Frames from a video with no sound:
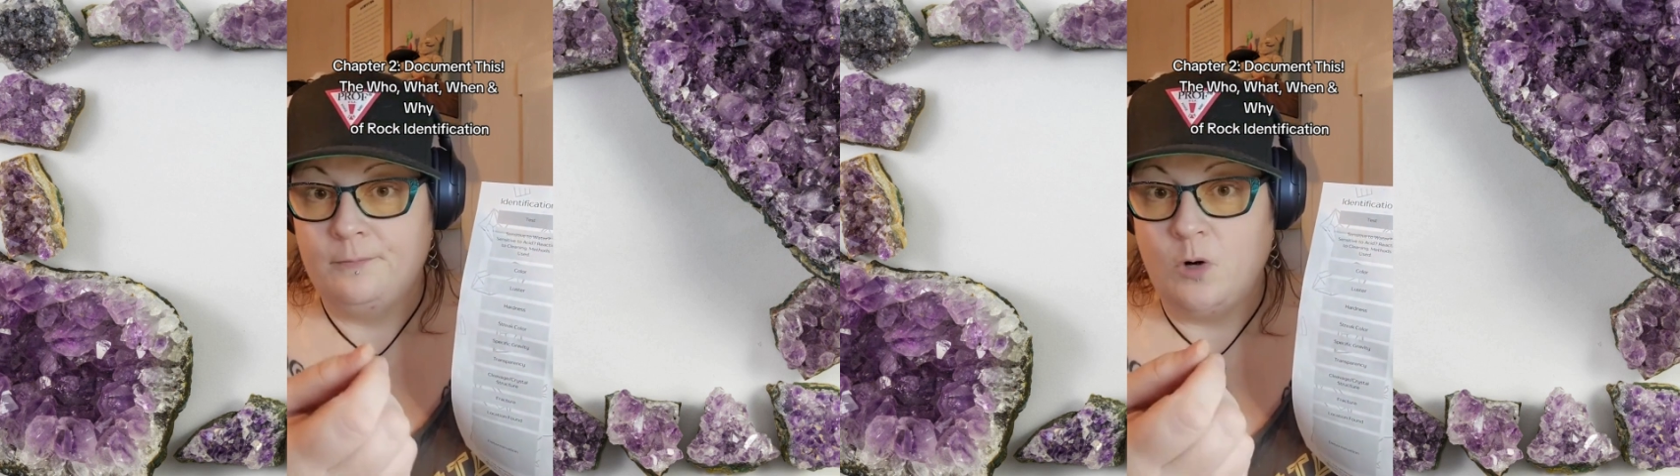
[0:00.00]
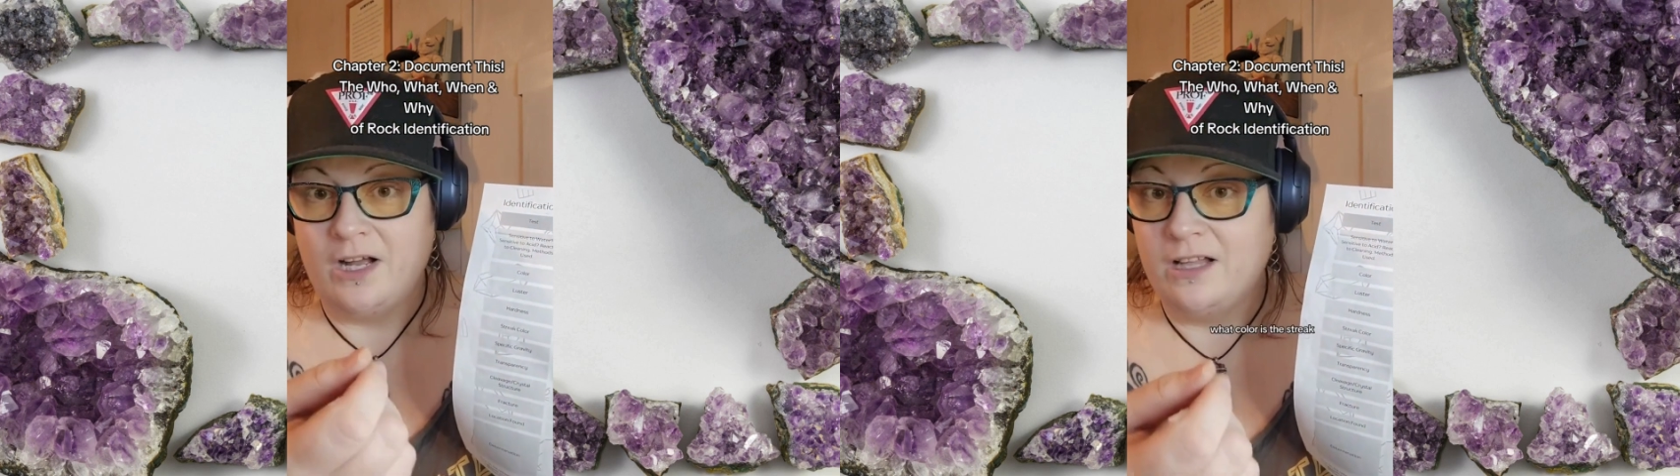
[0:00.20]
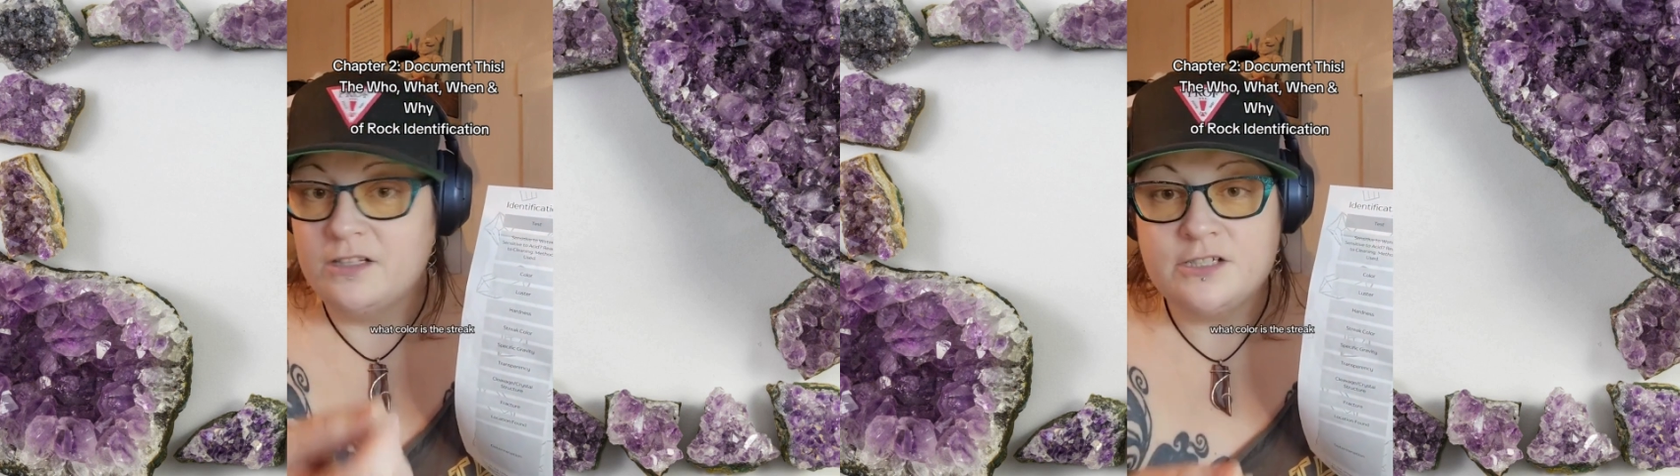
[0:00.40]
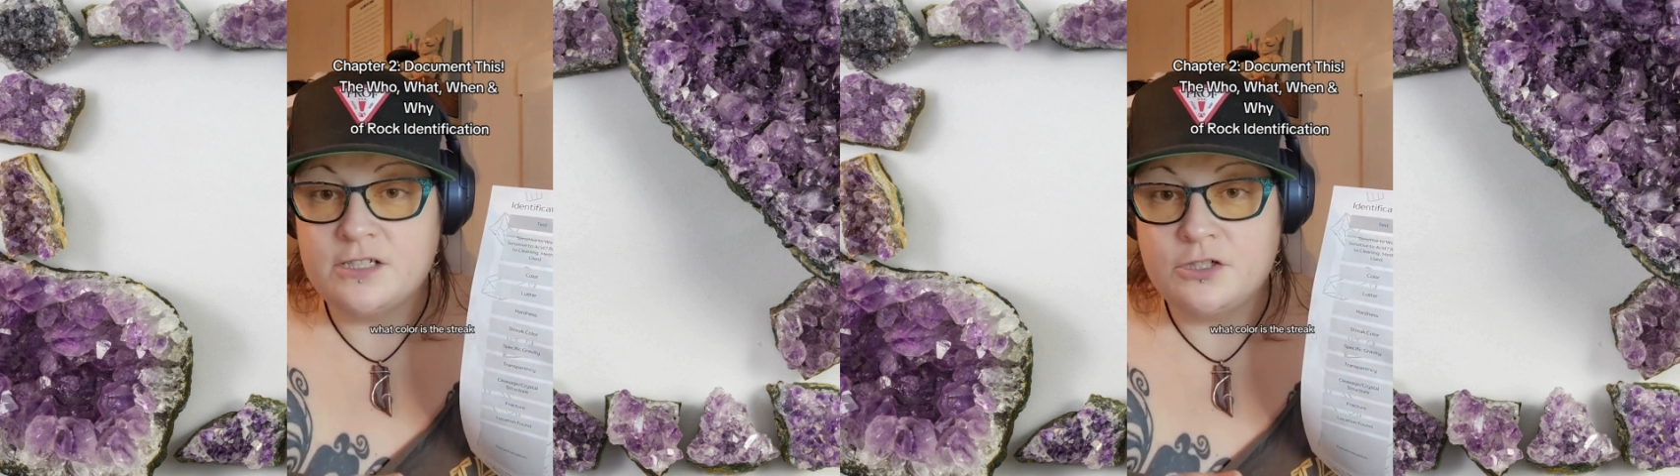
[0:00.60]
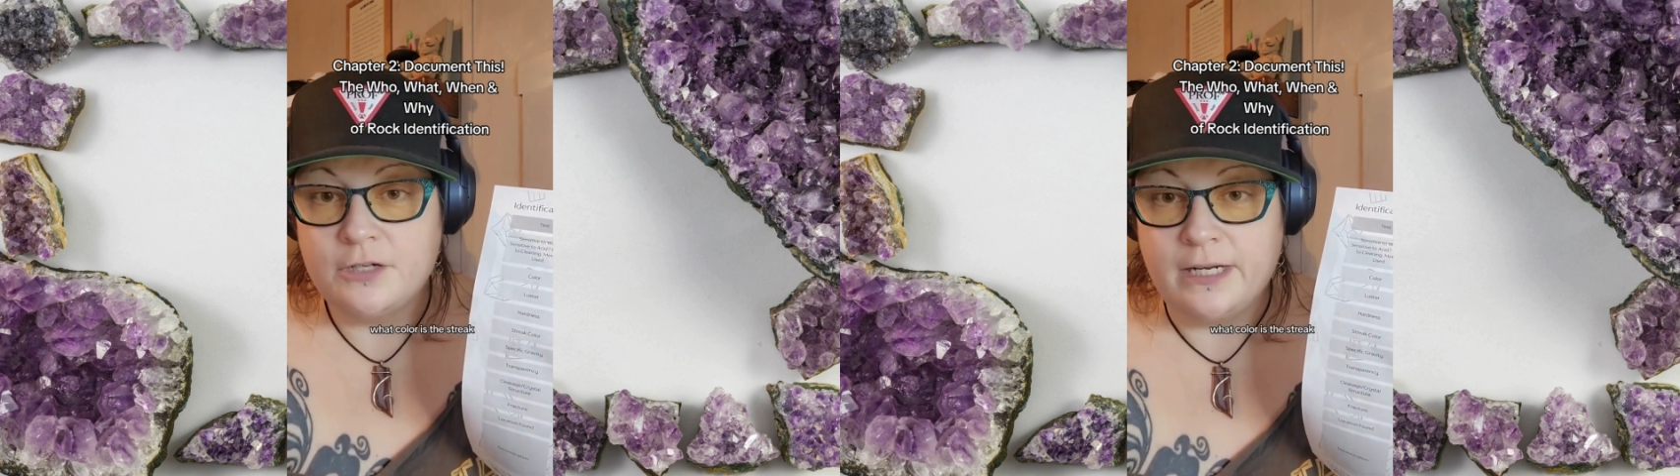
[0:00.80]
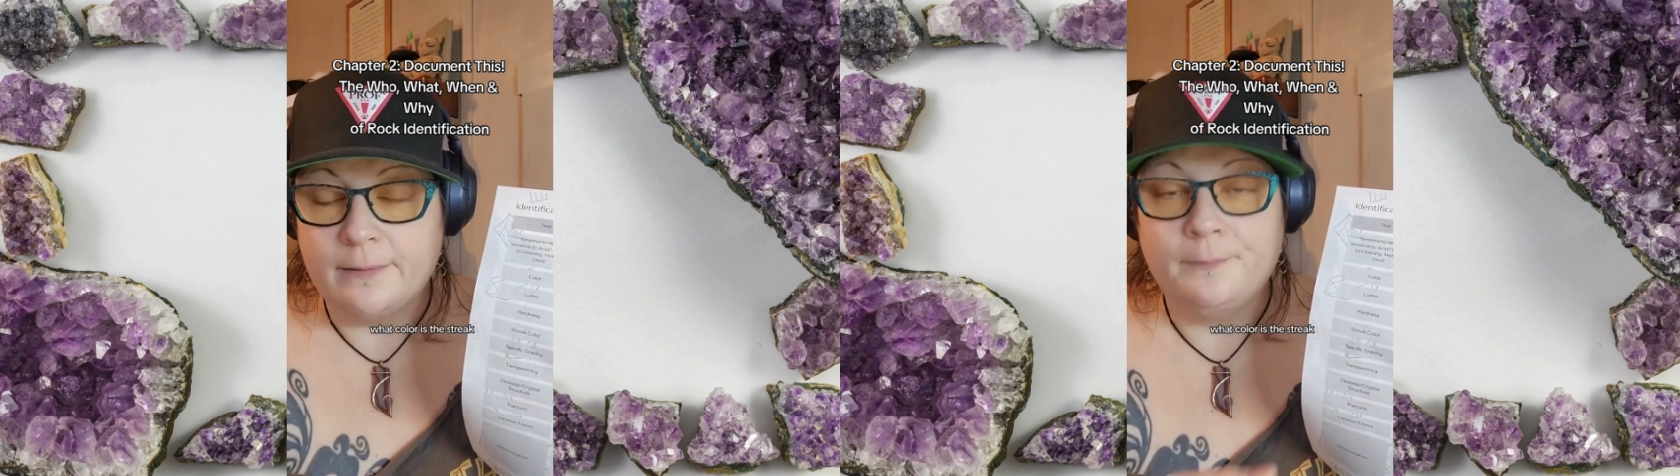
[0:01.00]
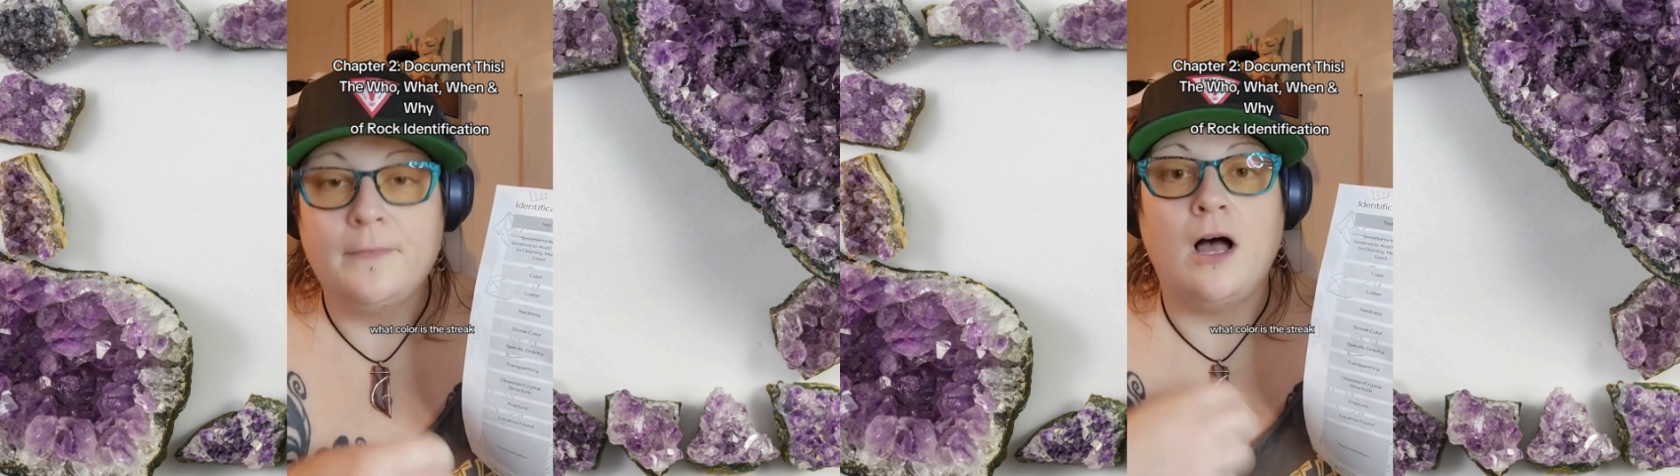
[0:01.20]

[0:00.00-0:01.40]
what color is the streak?